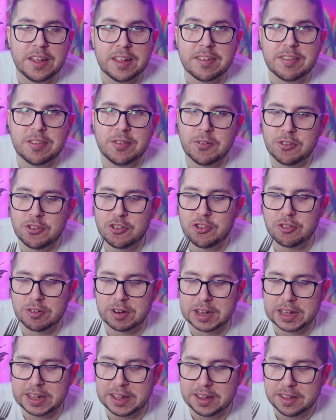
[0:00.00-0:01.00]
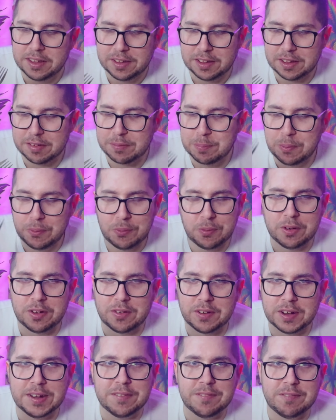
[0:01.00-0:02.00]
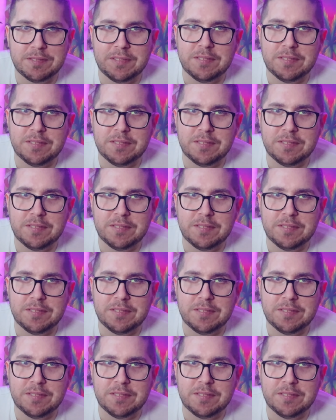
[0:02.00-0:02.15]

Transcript: It's not stringy. It's more like